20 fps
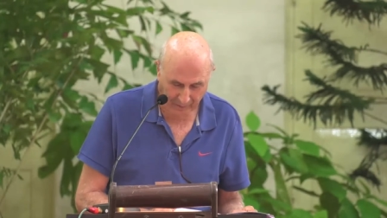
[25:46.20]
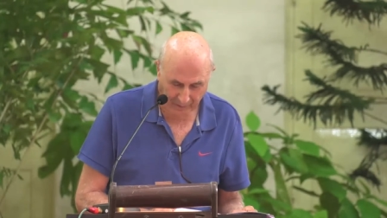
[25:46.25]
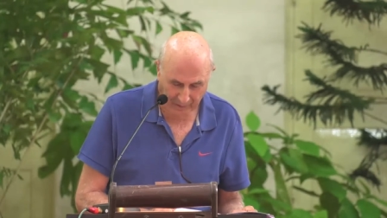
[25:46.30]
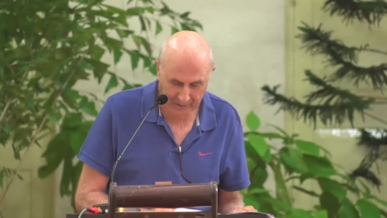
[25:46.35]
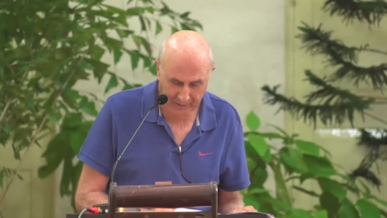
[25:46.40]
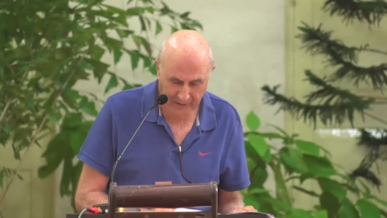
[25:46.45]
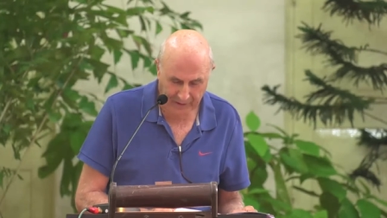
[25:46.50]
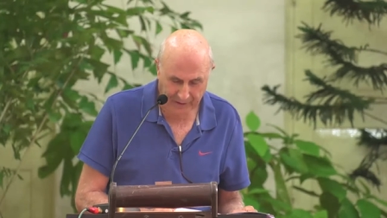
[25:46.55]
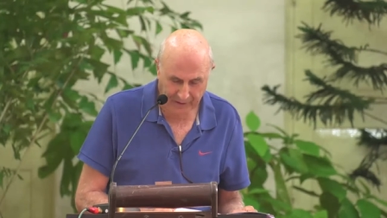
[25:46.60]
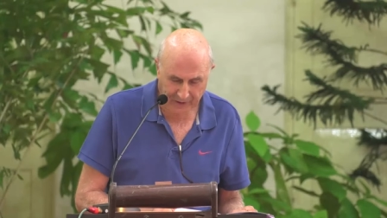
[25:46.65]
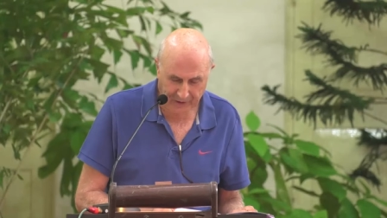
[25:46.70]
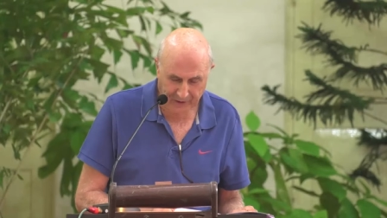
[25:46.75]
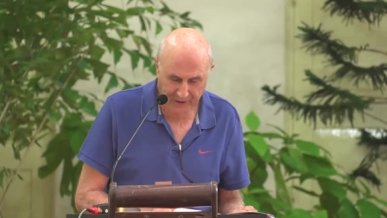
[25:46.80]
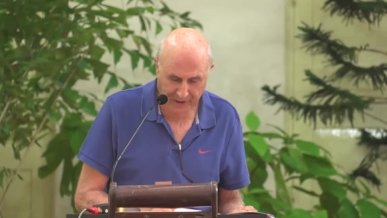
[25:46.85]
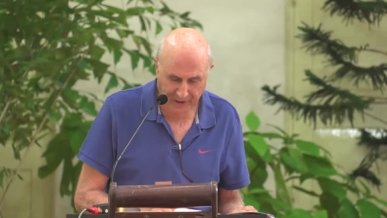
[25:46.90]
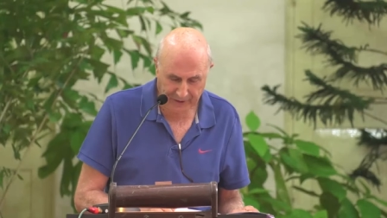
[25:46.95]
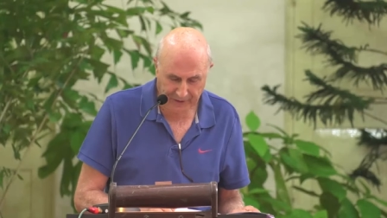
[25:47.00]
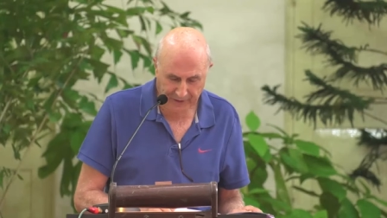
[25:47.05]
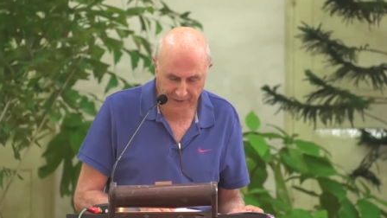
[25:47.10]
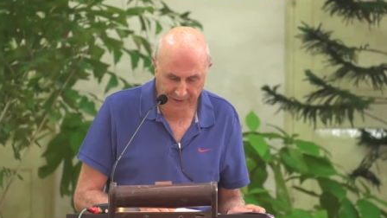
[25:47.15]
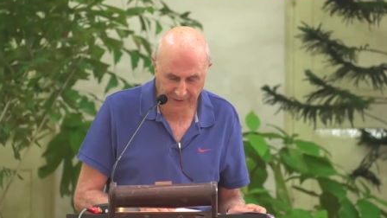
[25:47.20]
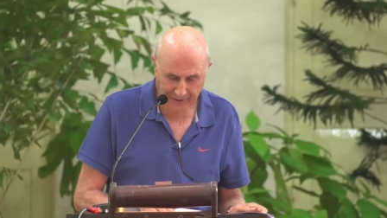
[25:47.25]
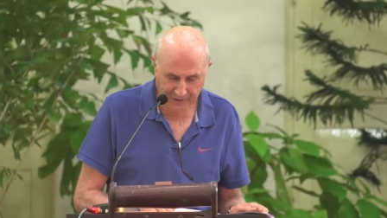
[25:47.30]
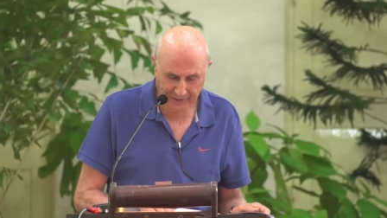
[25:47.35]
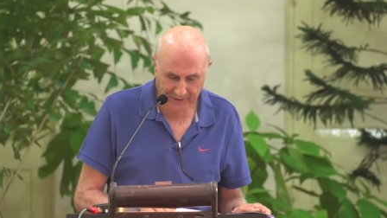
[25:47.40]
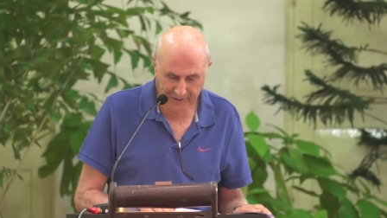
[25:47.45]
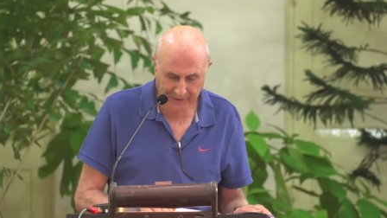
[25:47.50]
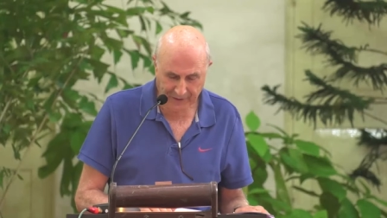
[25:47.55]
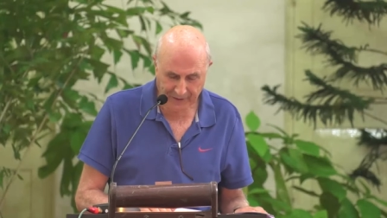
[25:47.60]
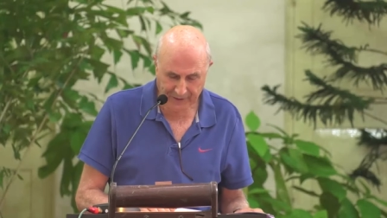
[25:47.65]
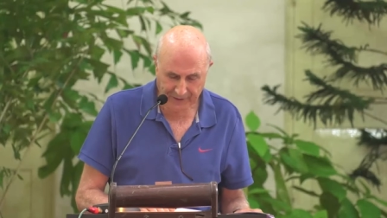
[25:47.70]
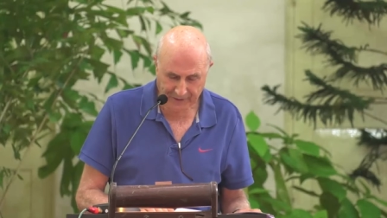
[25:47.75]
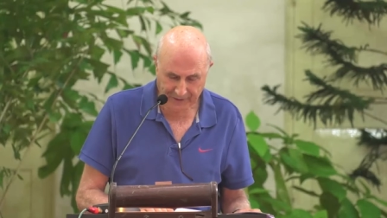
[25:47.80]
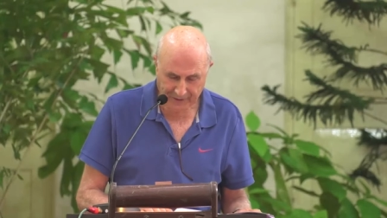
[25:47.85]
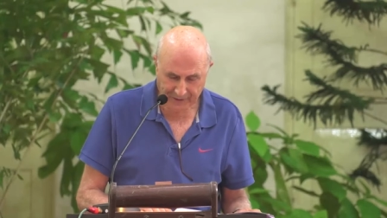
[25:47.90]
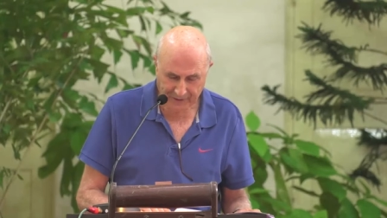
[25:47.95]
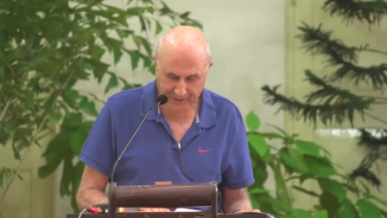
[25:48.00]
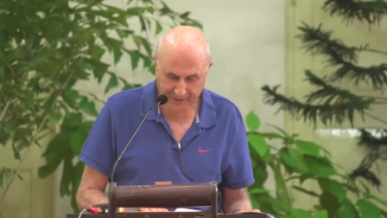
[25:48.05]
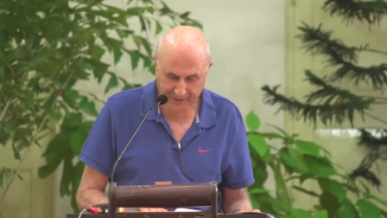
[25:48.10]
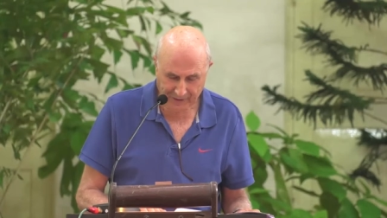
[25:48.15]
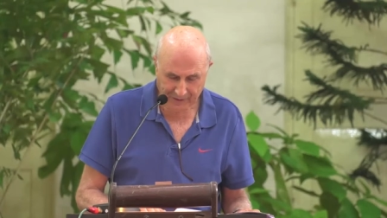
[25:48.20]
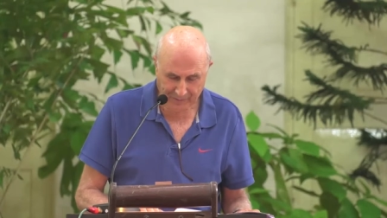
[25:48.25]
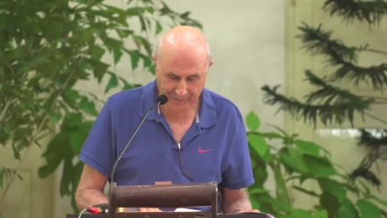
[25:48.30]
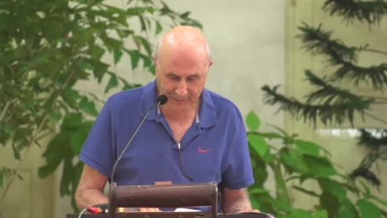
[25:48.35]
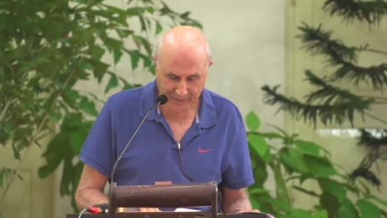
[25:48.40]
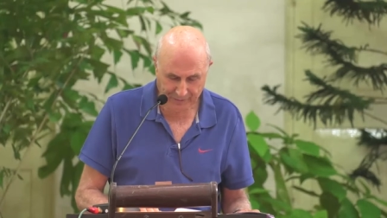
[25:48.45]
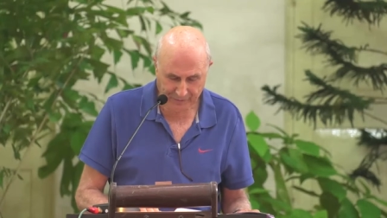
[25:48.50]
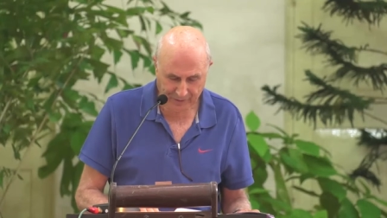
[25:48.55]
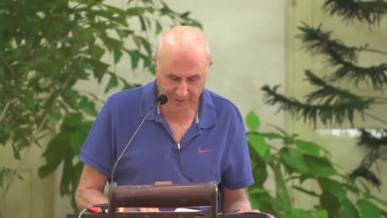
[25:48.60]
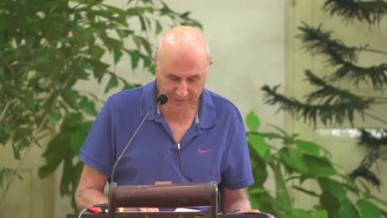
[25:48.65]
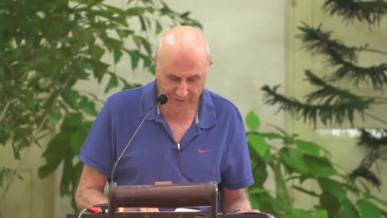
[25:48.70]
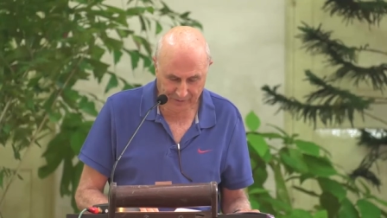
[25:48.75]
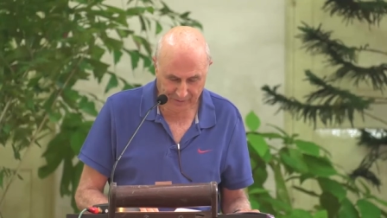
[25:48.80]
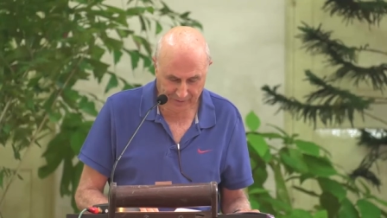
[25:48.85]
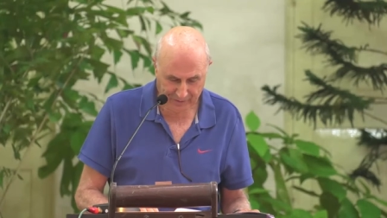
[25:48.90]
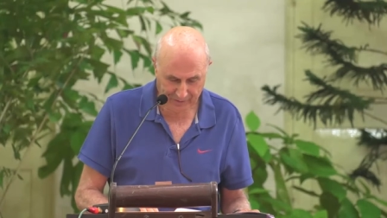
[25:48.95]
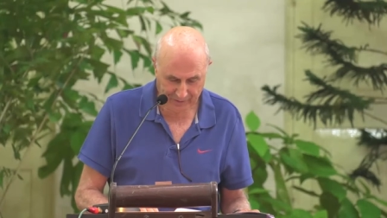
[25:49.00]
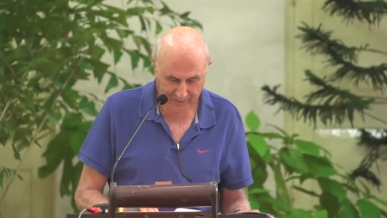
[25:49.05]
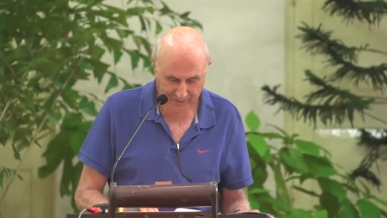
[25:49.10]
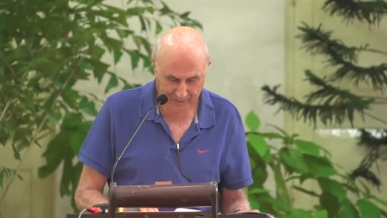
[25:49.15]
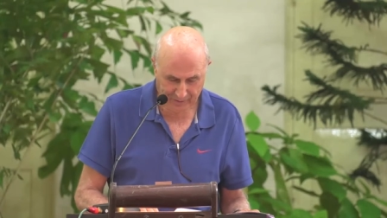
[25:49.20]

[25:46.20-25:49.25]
that eradicate hatred can be found?